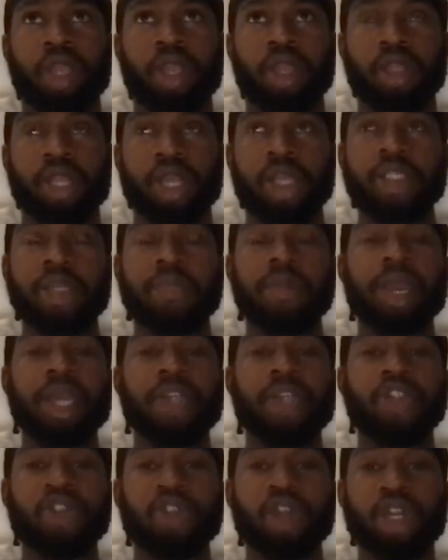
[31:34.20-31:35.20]
That was like my
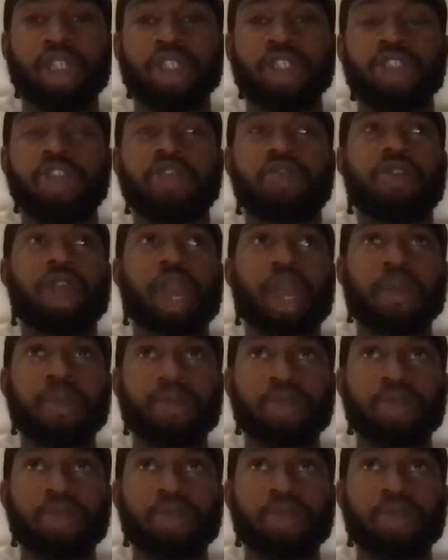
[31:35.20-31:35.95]
introduction to rap.